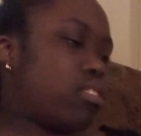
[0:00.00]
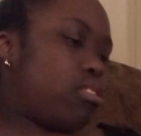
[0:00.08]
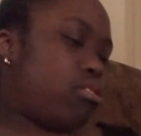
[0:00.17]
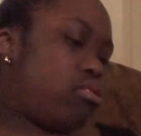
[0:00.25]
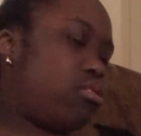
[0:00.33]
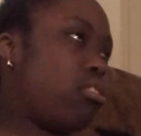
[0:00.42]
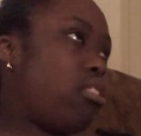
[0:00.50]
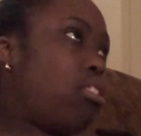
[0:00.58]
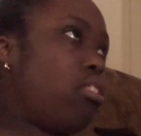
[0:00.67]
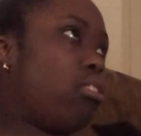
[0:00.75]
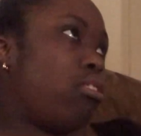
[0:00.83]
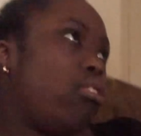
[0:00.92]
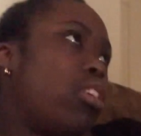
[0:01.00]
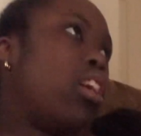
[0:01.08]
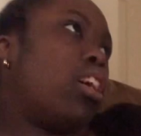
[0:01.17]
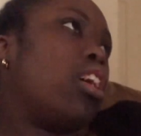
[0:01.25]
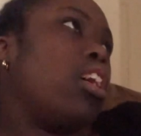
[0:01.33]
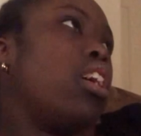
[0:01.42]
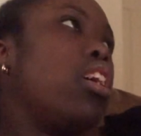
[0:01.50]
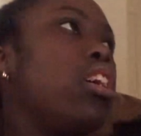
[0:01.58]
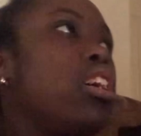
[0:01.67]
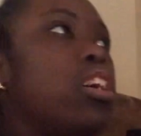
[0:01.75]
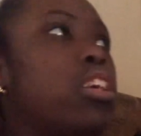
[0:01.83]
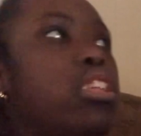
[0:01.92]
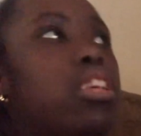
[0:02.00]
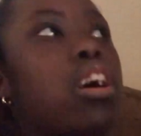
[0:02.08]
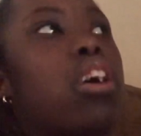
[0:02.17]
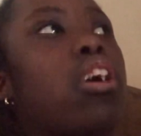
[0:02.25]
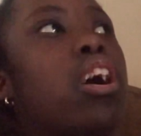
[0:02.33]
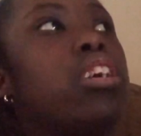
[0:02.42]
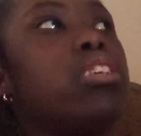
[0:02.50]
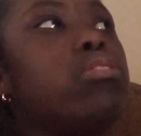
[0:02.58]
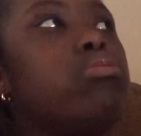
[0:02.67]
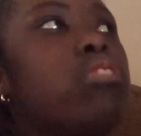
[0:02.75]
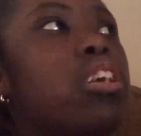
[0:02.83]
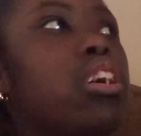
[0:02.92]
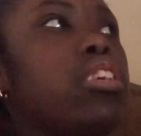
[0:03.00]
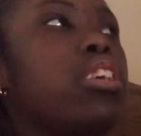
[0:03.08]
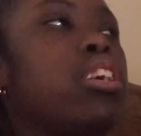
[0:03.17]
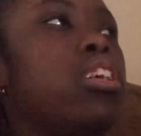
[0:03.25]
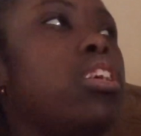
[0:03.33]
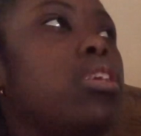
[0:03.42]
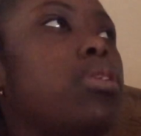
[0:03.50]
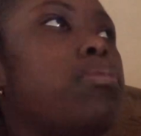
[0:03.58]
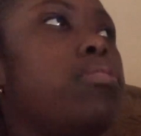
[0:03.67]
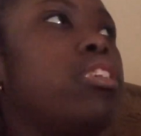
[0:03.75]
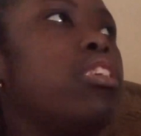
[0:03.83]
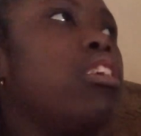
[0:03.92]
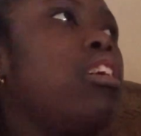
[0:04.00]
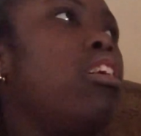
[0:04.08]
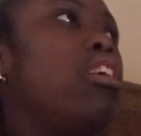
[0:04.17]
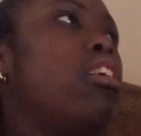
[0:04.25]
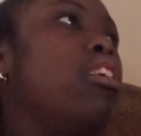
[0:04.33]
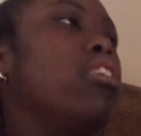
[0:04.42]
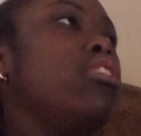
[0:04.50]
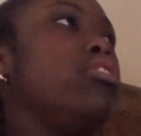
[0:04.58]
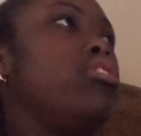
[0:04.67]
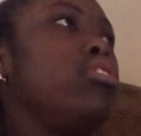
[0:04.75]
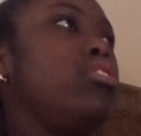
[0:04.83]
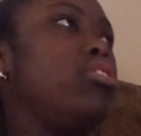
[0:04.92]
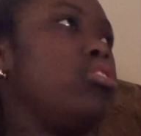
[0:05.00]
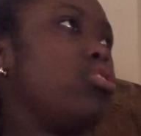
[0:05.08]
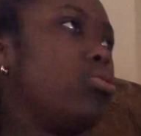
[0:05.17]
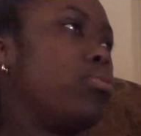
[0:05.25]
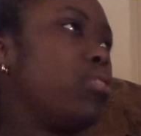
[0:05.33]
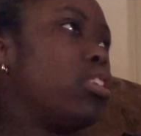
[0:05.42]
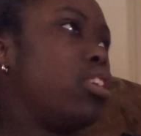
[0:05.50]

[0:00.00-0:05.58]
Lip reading: So now I'm gonna watch a little bit on YouTube.